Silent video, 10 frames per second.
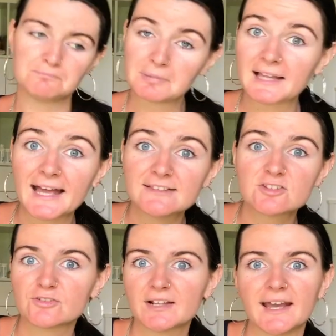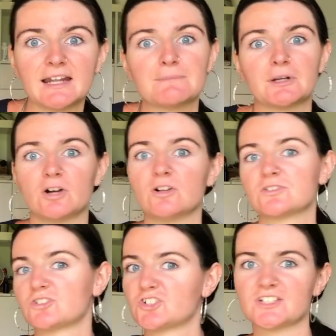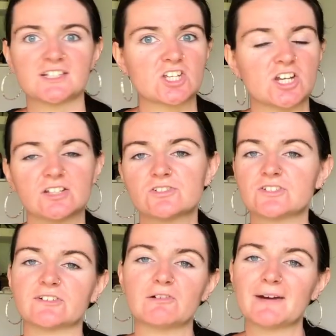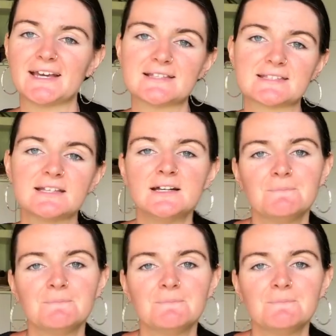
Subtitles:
plants related, but also transitioning to zero waste.